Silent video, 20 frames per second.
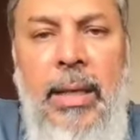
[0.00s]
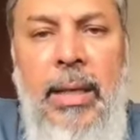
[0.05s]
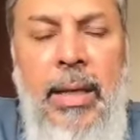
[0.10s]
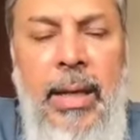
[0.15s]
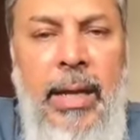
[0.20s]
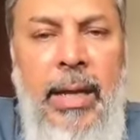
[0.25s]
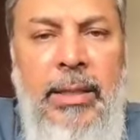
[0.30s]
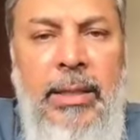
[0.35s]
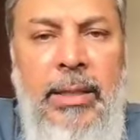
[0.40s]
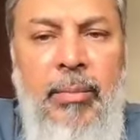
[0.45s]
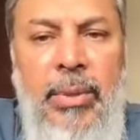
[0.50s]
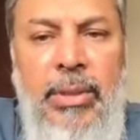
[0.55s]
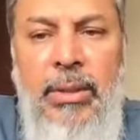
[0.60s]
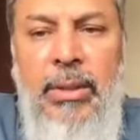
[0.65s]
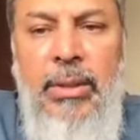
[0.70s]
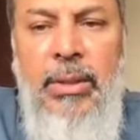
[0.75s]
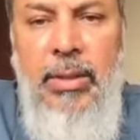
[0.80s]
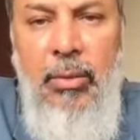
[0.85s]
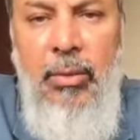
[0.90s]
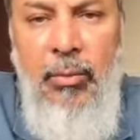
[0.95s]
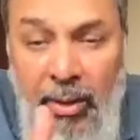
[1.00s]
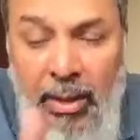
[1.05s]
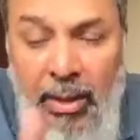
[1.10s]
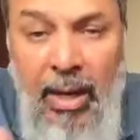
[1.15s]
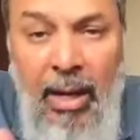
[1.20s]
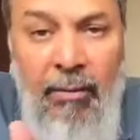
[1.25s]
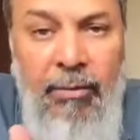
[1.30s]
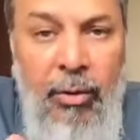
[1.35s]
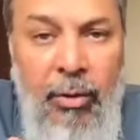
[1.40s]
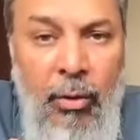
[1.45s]
as a business,
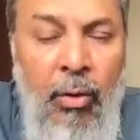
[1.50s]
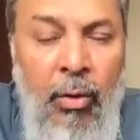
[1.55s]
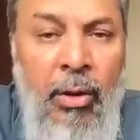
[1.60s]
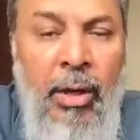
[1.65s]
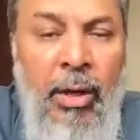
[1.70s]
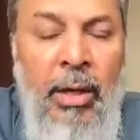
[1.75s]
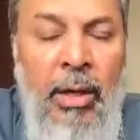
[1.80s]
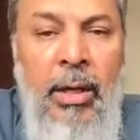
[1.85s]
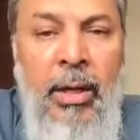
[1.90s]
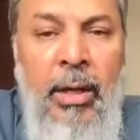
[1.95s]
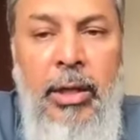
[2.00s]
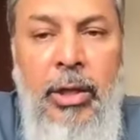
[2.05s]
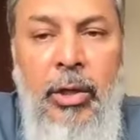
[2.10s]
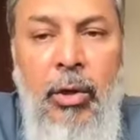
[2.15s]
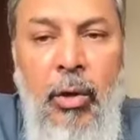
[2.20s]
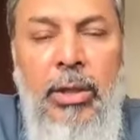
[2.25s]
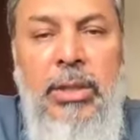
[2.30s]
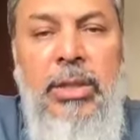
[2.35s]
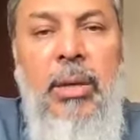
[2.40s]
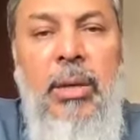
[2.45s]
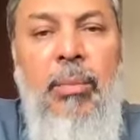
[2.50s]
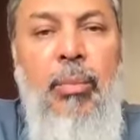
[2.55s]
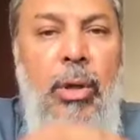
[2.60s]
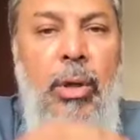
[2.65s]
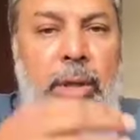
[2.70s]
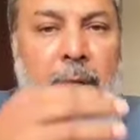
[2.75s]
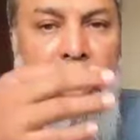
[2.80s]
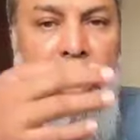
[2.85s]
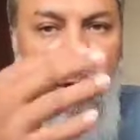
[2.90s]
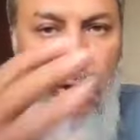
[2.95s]
and we would love your
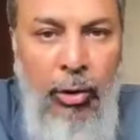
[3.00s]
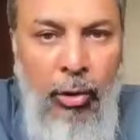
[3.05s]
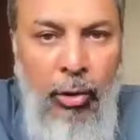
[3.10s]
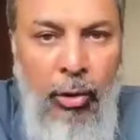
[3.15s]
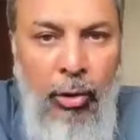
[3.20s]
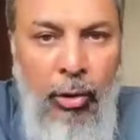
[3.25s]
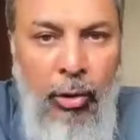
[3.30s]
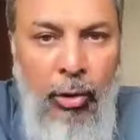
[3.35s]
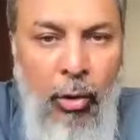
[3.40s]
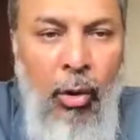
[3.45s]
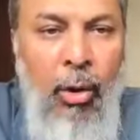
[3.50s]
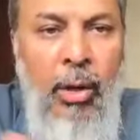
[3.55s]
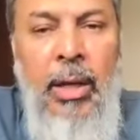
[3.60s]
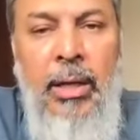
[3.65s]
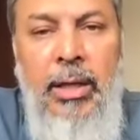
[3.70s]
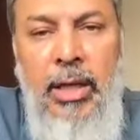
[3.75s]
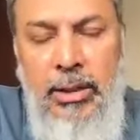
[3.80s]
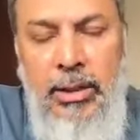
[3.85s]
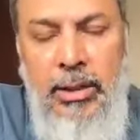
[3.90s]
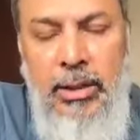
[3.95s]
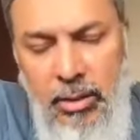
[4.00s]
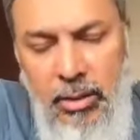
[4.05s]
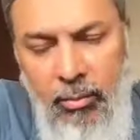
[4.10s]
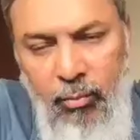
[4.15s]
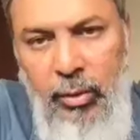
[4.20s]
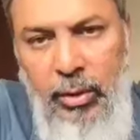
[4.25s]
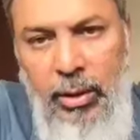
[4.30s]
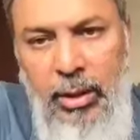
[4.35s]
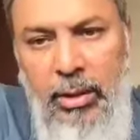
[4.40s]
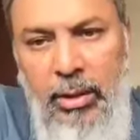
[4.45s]
support and your
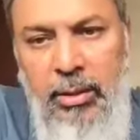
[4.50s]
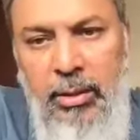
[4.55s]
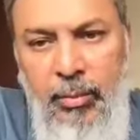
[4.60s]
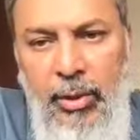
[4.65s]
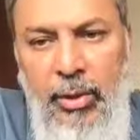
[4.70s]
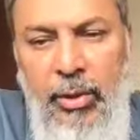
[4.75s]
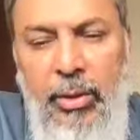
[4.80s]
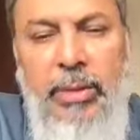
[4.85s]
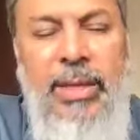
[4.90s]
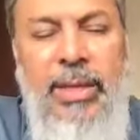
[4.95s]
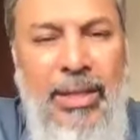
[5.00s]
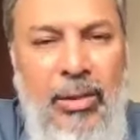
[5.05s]
testimonials,